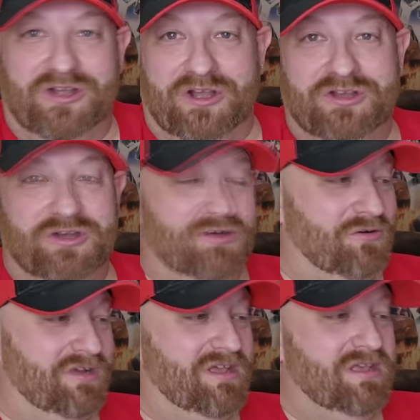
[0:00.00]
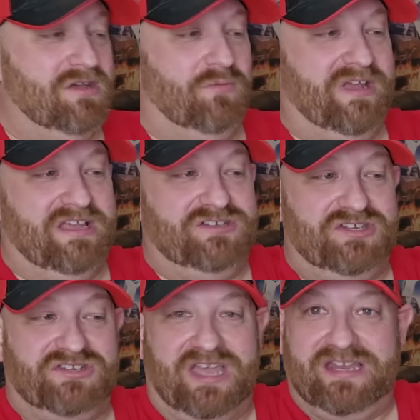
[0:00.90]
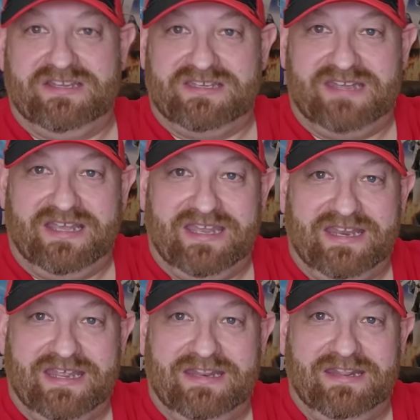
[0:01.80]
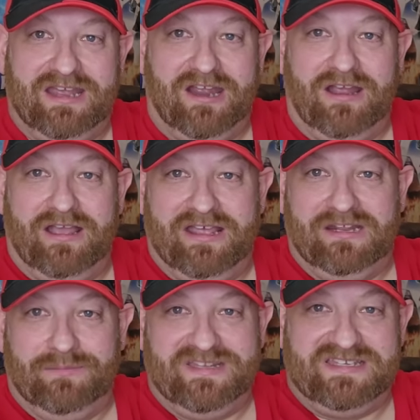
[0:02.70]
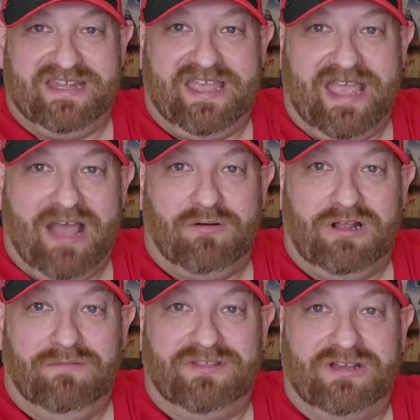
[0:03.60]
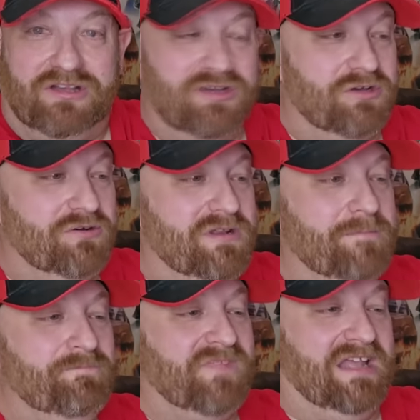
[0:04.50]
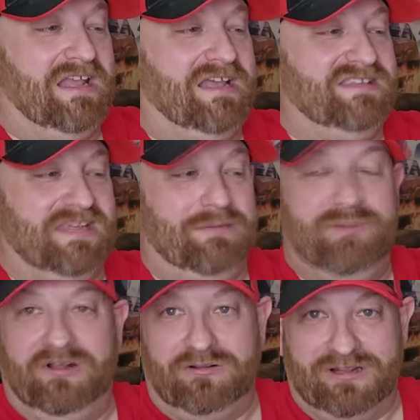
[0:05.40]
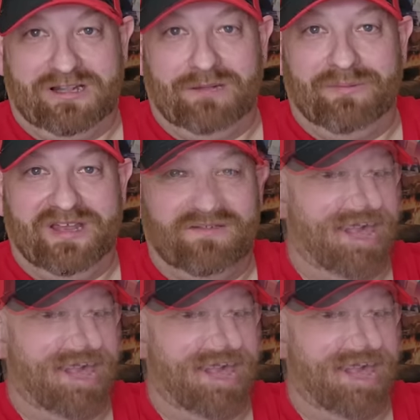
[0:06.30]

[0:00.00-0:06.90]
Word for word: our cocoon, we can just kind of stick it in there and it'll be sticking out of the cocoon. And like I said, build a little bit